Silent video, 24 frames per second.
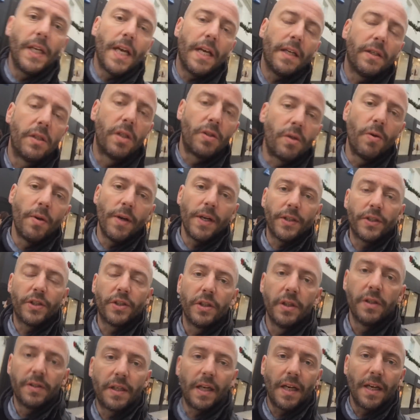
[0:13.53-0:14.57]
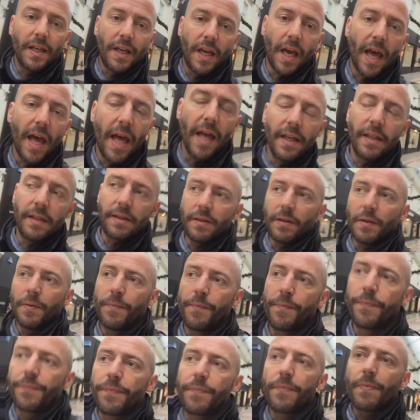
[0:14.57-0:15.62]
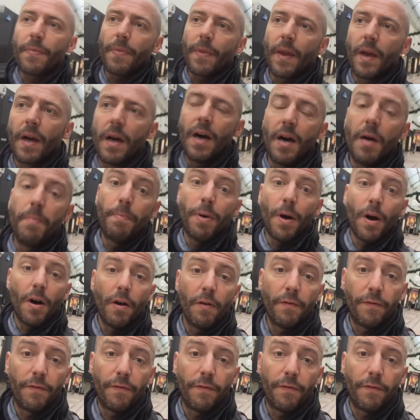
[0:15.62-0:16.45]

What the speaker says: asked questions I get, apart